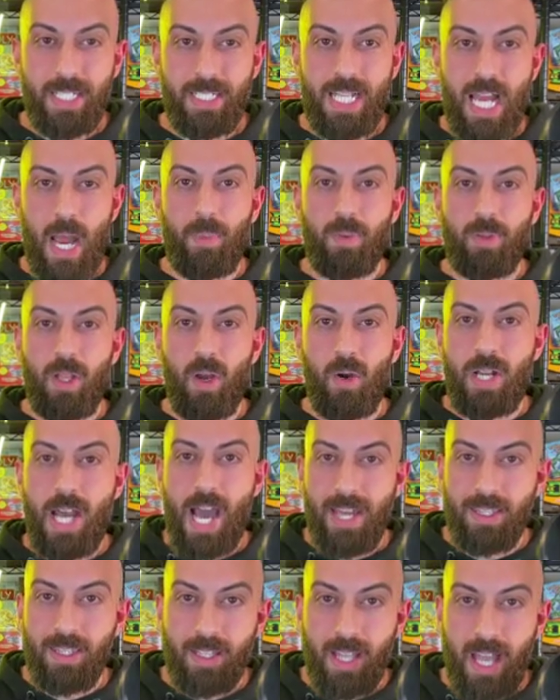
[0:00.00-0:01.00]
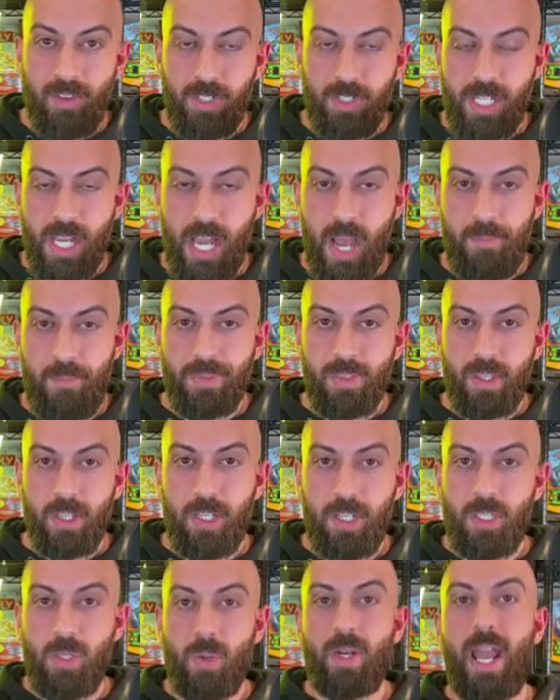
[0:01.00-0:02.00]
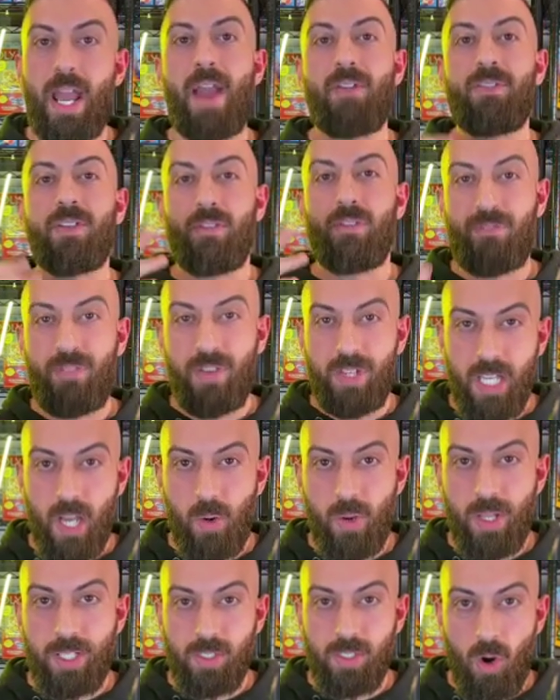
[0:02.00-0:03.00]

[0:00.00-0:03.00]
down below, not in the live chat, you can do it after the video is